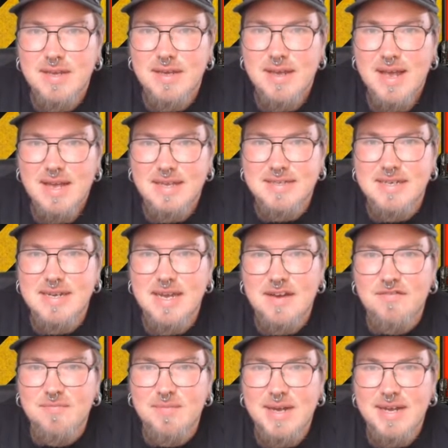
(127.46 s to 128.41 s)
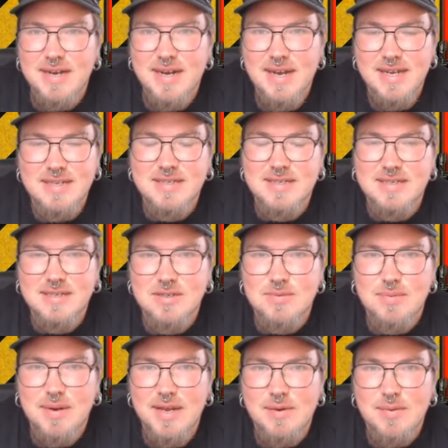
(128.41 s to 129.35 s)
as I have my Knights
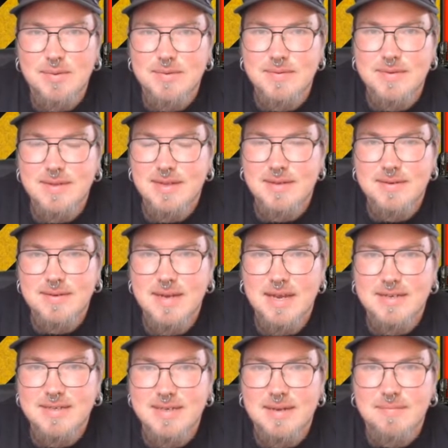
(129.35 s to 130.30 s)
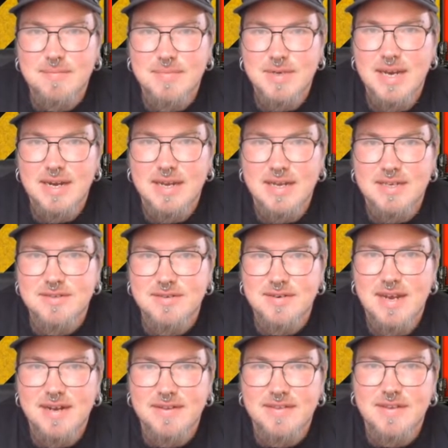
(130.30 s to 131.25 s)
to play with as I'm getting into
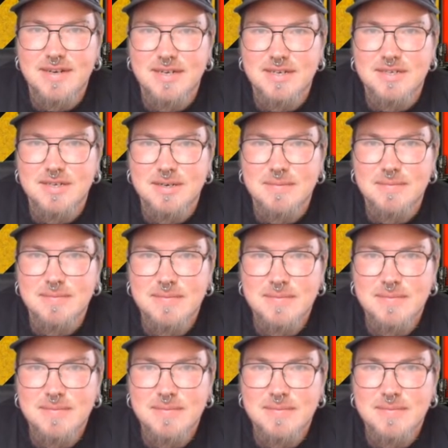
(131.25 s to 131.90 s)
9th edition.